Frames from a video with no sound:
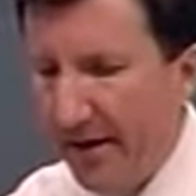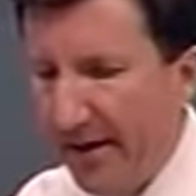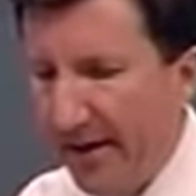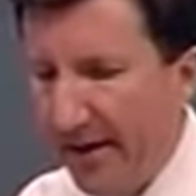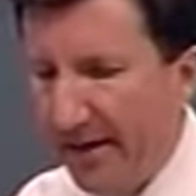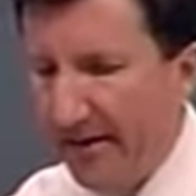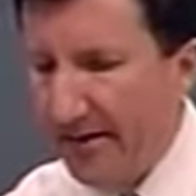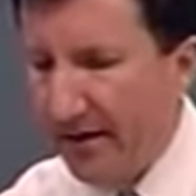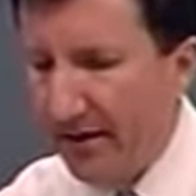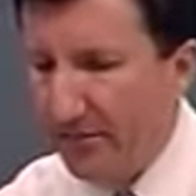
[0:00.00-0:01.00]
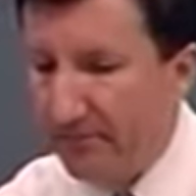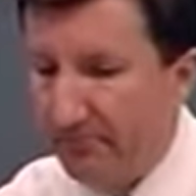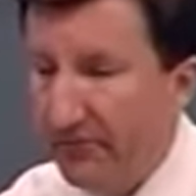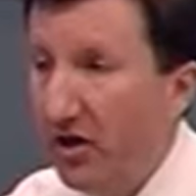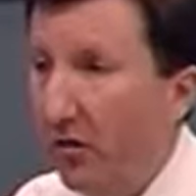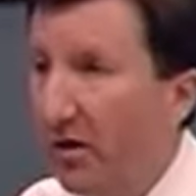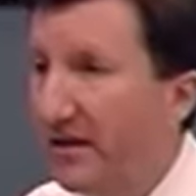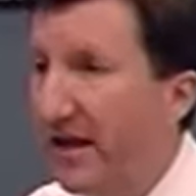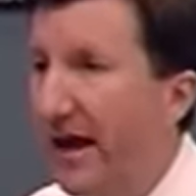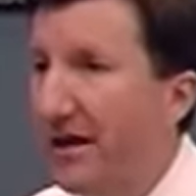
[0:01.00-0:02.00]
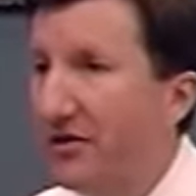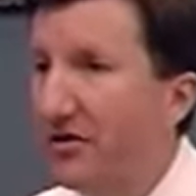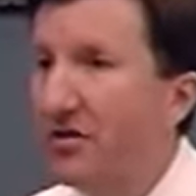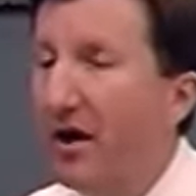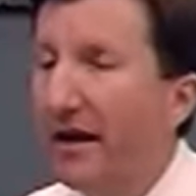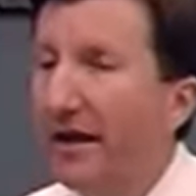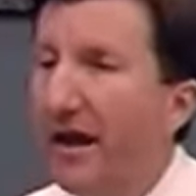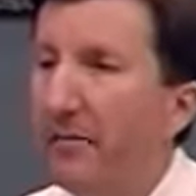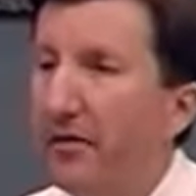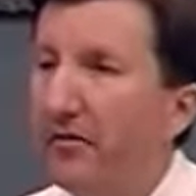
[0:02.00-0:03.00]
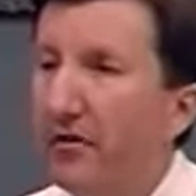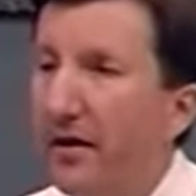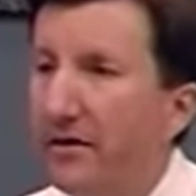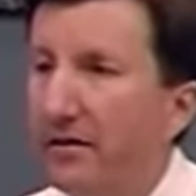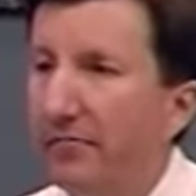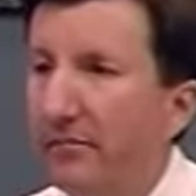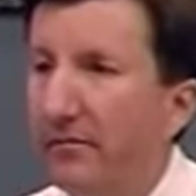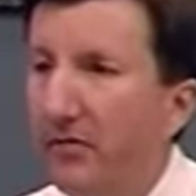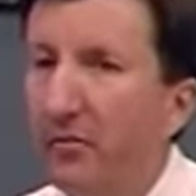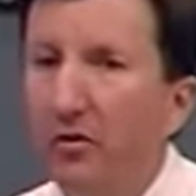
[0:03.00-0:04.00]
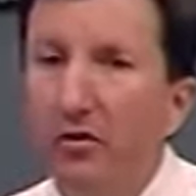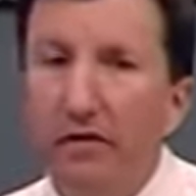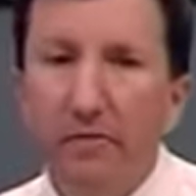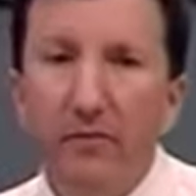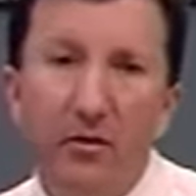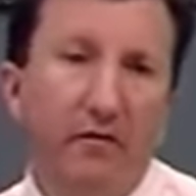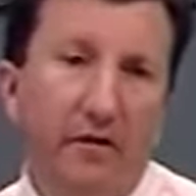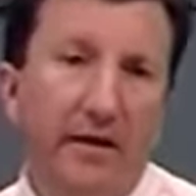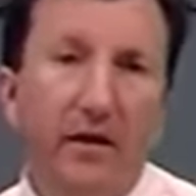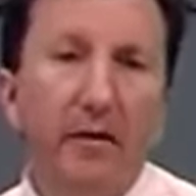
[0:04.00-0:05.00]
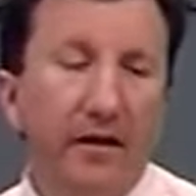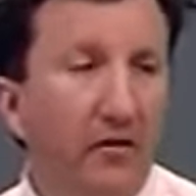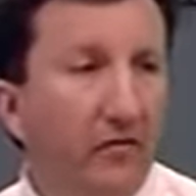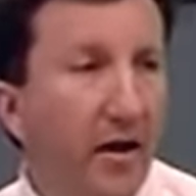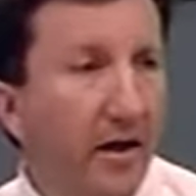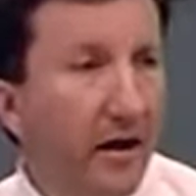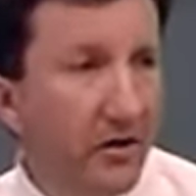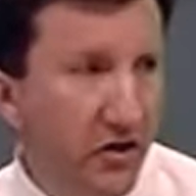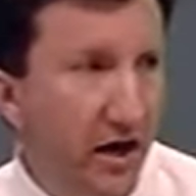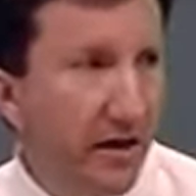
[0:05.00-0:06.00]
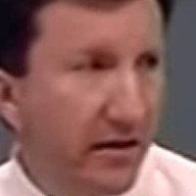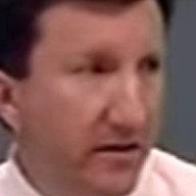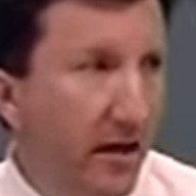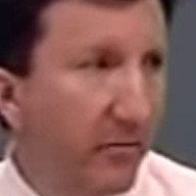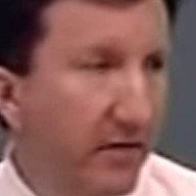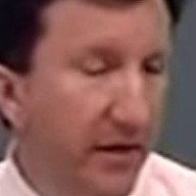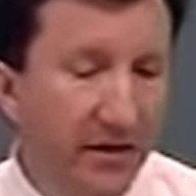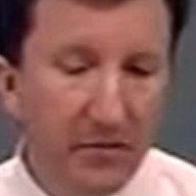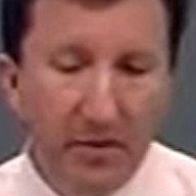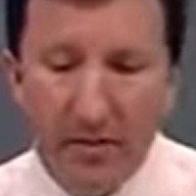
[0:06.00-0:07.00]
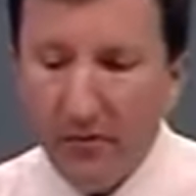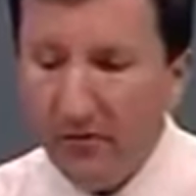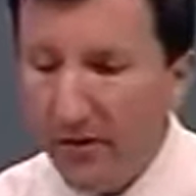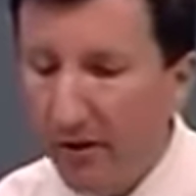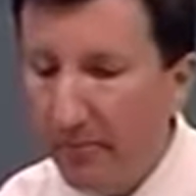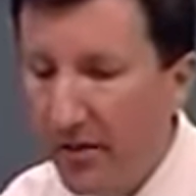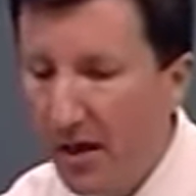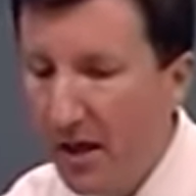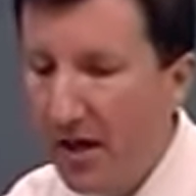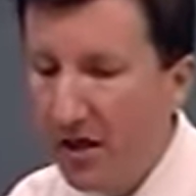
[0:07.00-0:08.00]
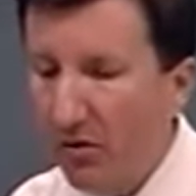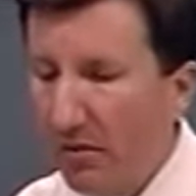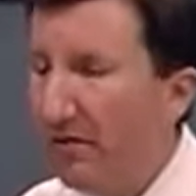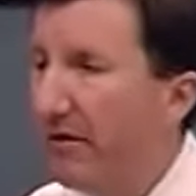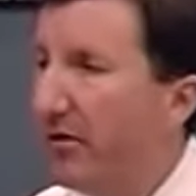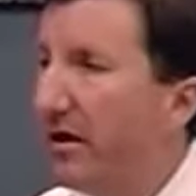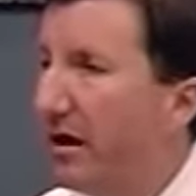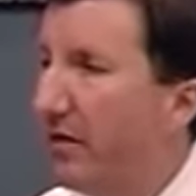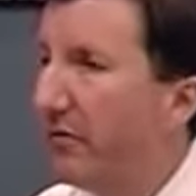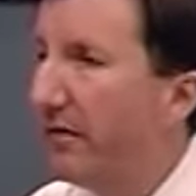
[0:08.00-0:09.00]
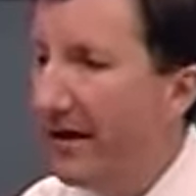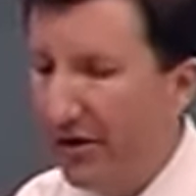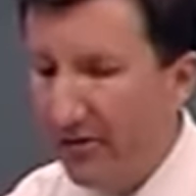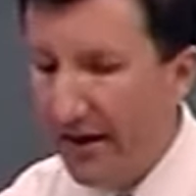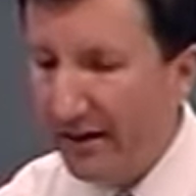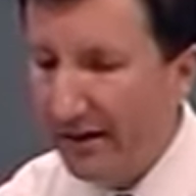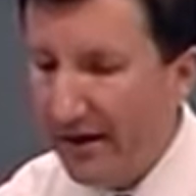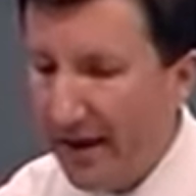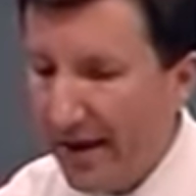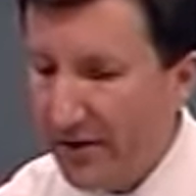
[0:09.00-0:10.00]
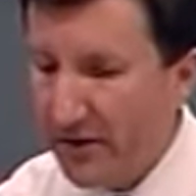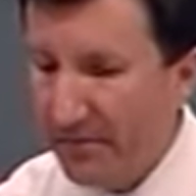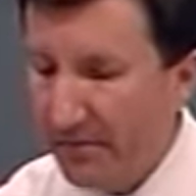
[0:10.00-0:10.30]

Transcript: And, once cash is gone, it can't be traced. The beautiful thing about a check is that it provides a paper trail. You want to be very careful with how you're handling cash.